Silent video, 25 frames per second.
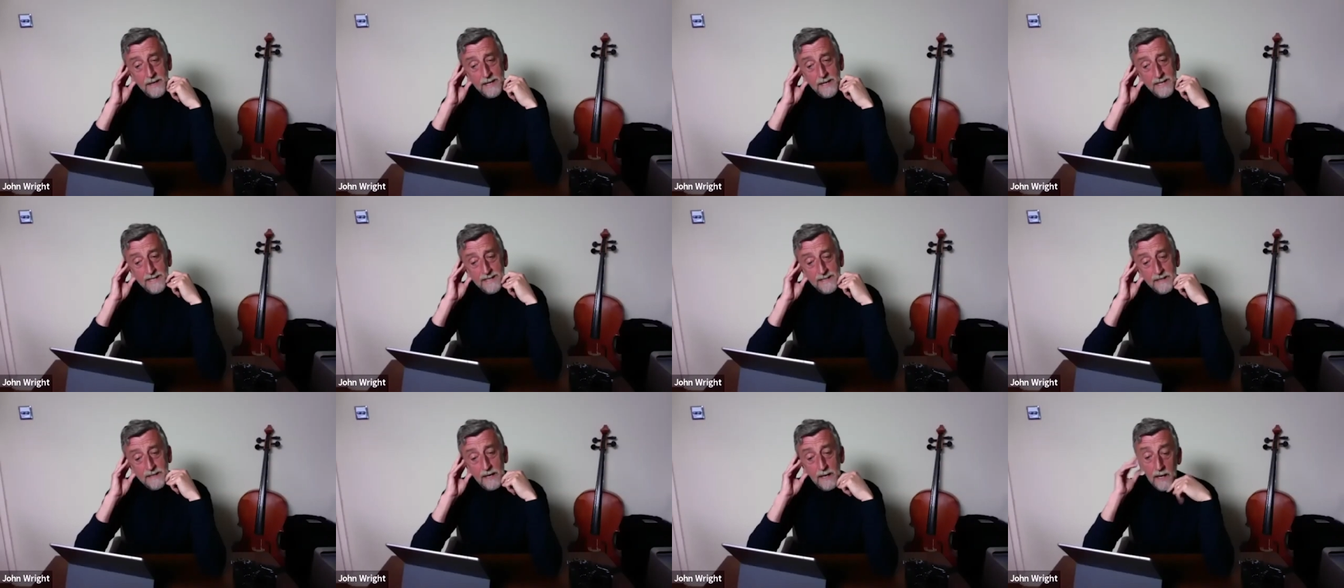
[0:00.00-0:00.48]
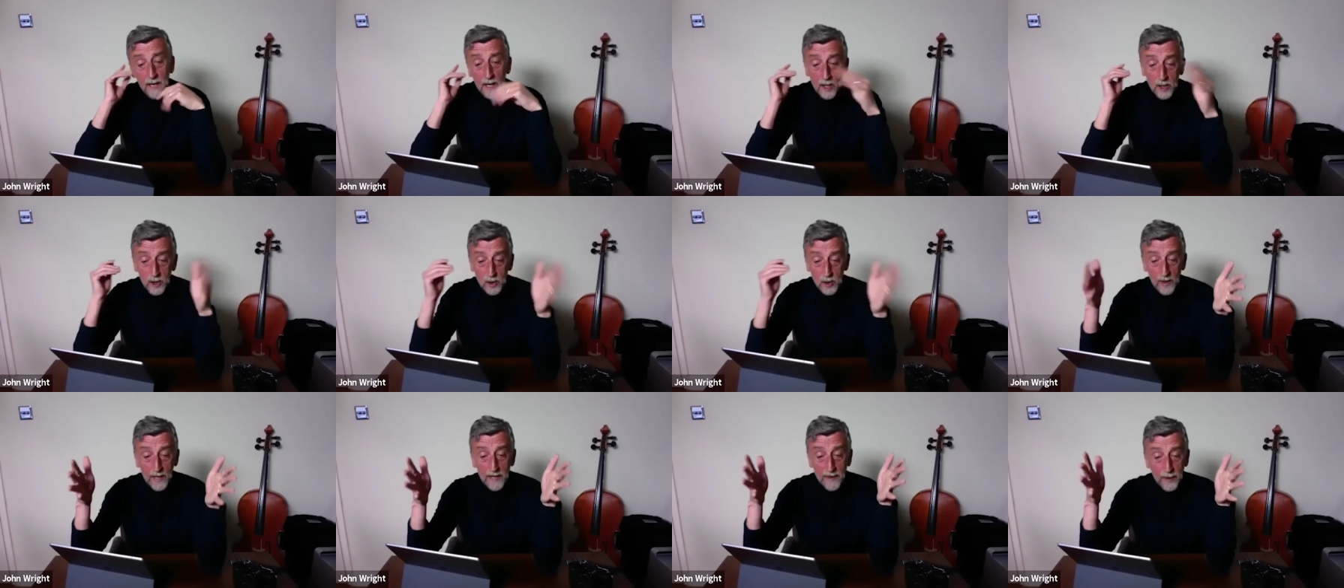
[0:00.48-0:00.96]
Yeah.
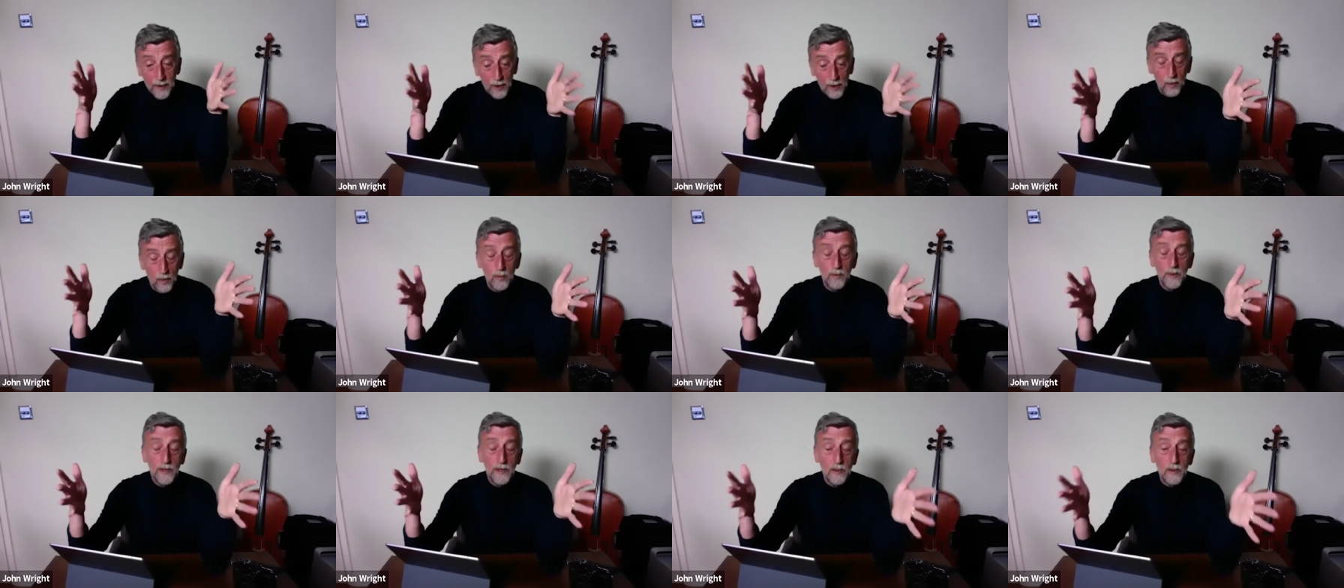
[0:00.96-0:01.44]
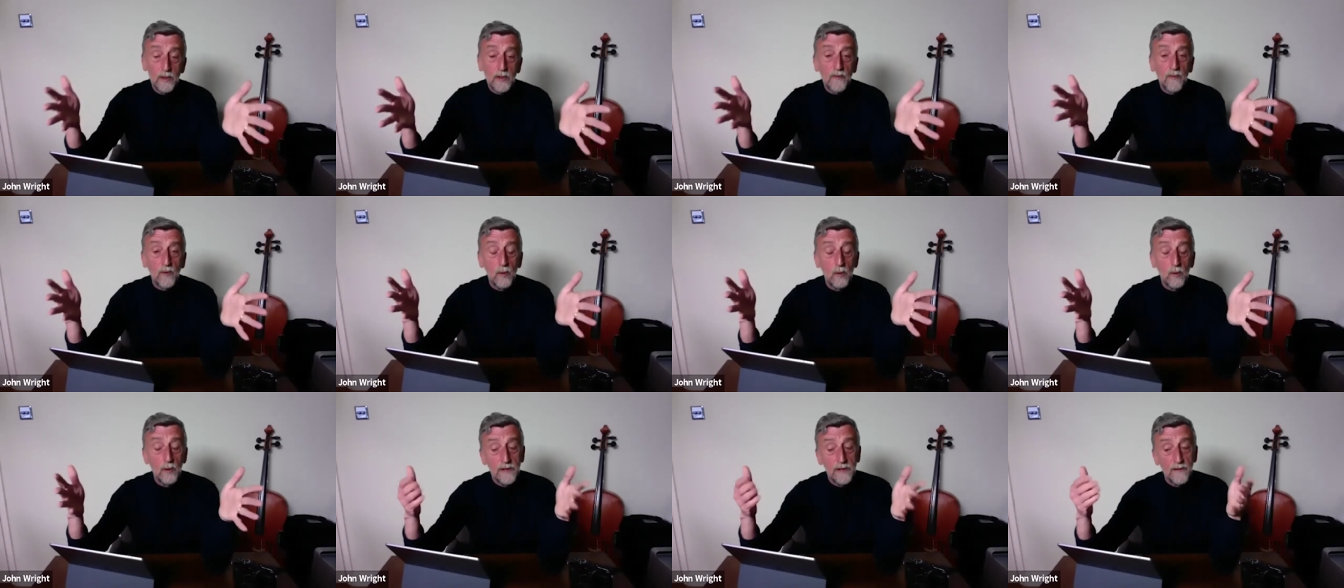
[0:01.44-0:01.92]
So I thought it would be
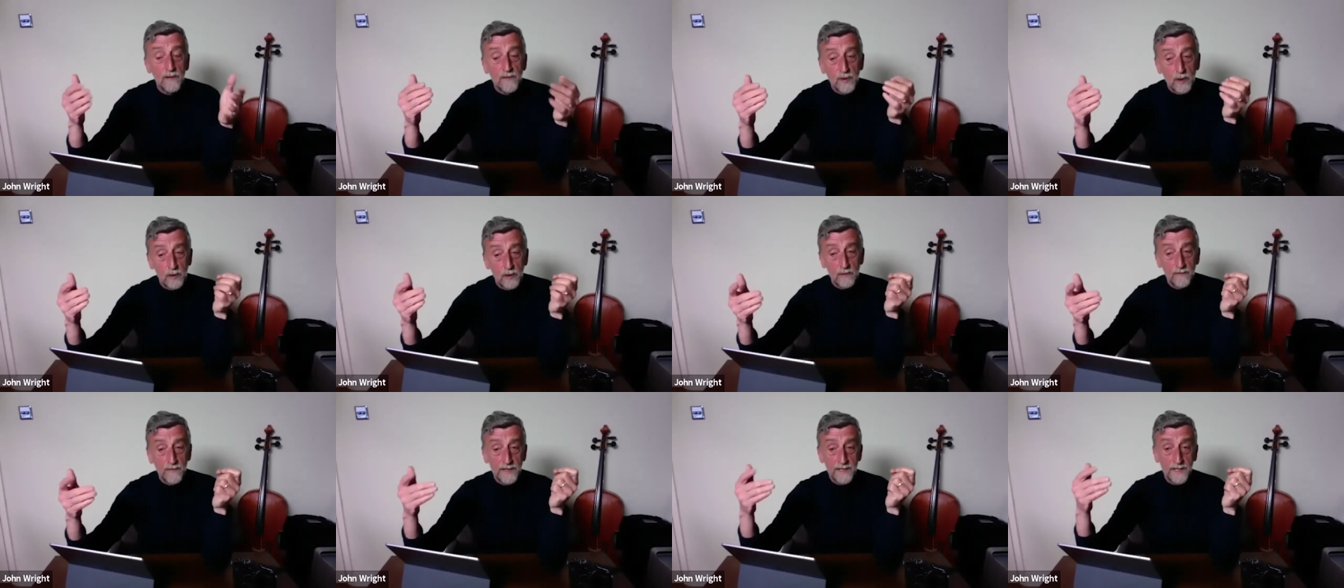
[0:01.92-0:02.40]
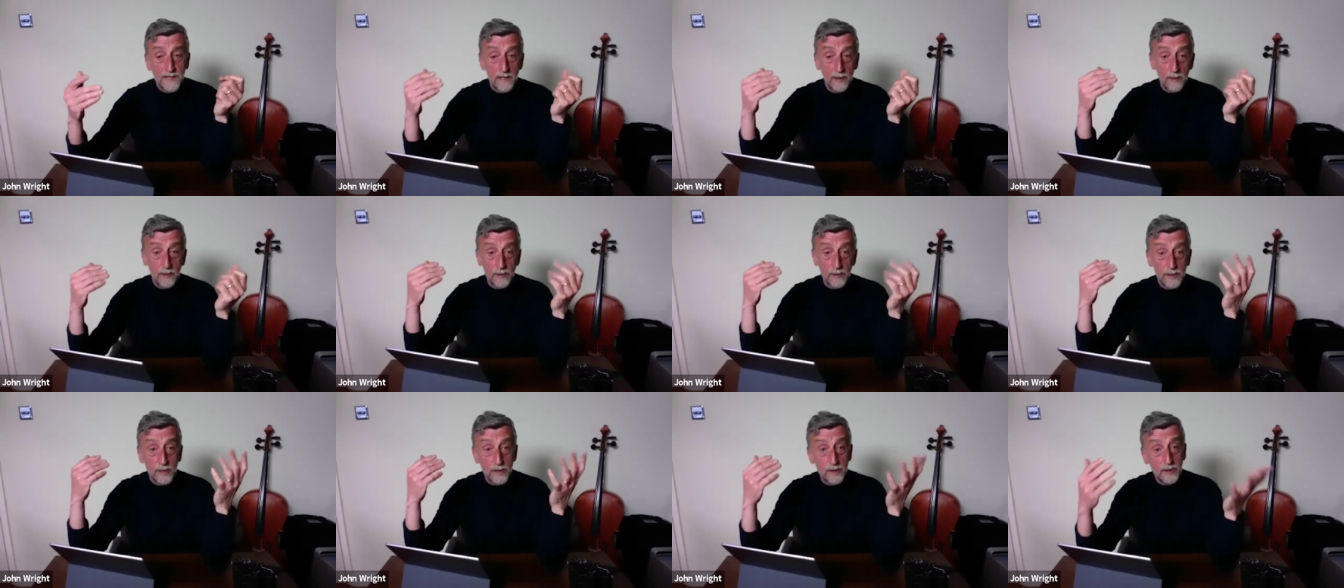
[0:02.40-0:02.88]
useful in the photography
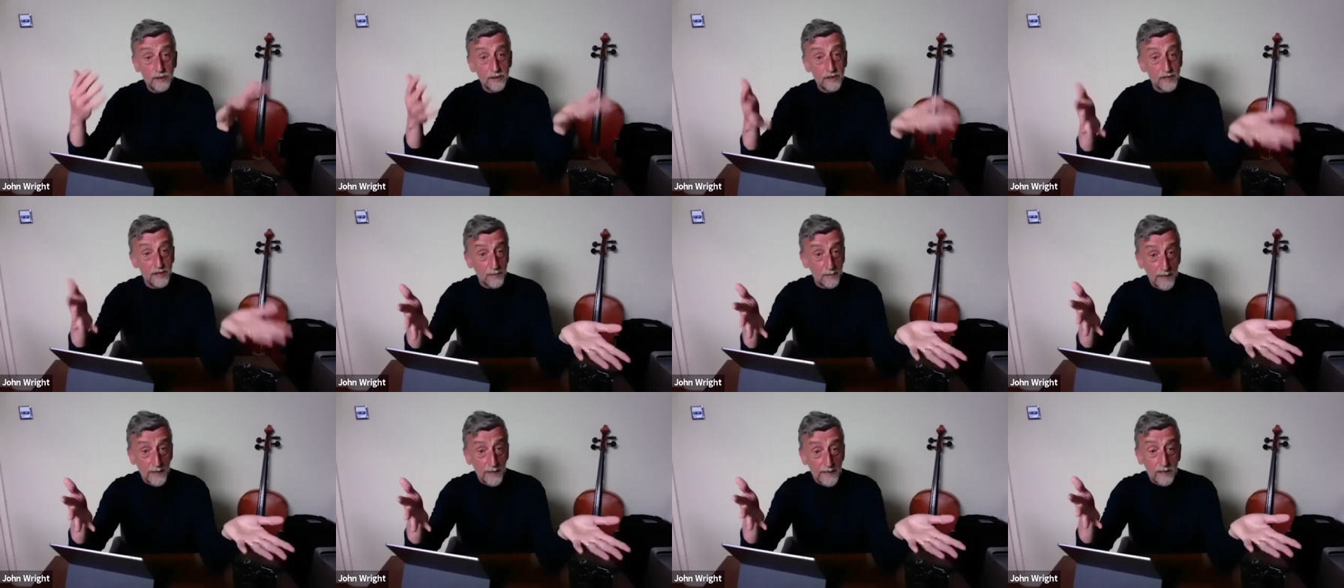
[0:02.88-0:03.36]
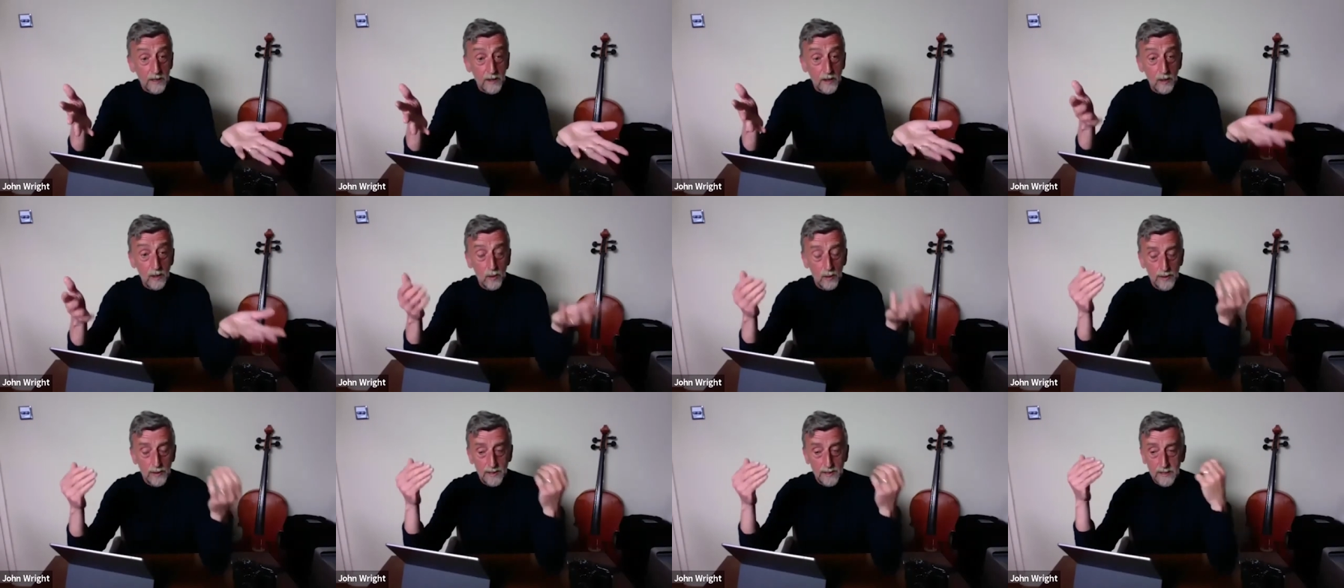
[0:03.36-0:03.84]
salon to speak to
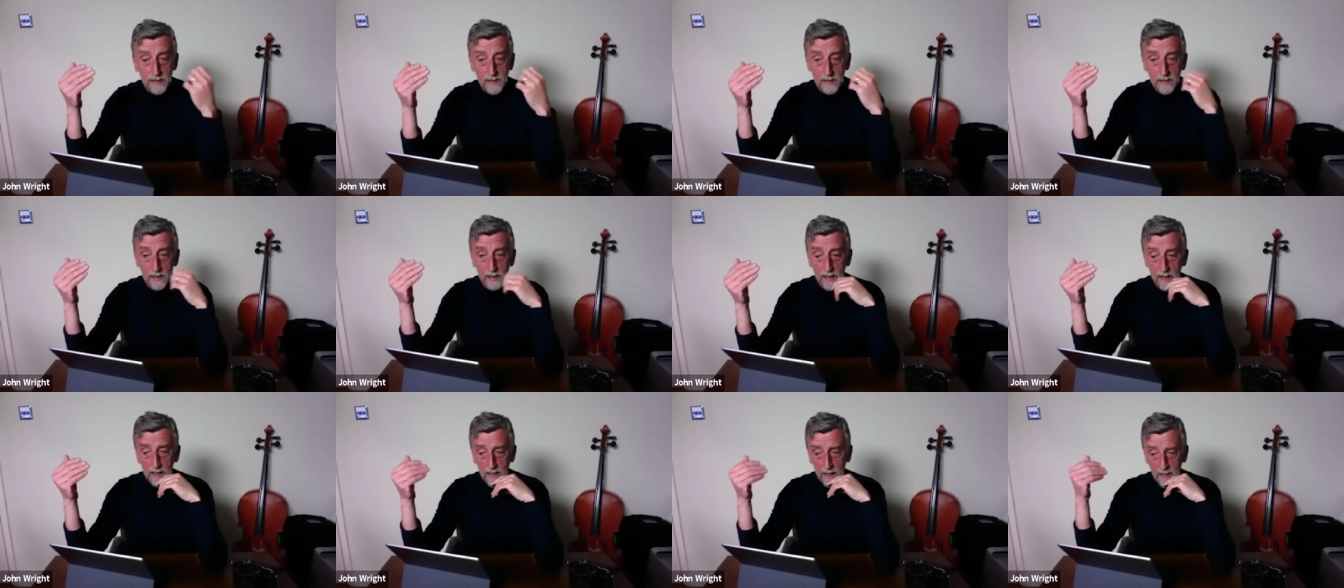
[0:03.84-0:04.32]
you and to